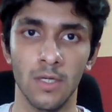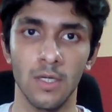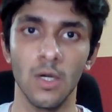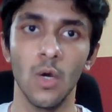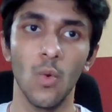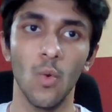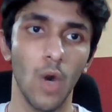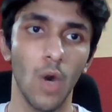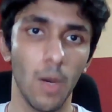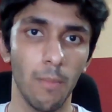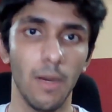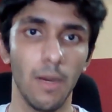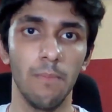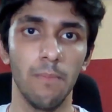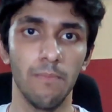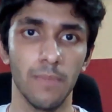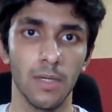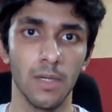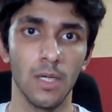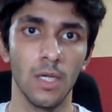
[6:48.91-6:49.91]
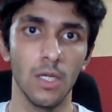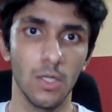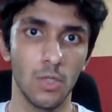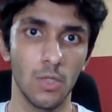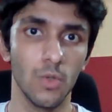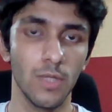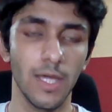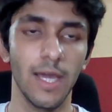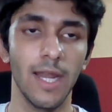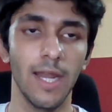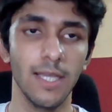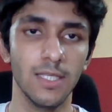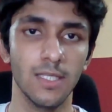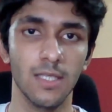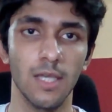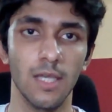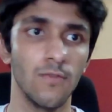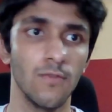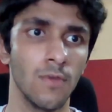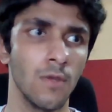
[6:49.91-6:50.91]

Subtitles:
warm up to that exercise.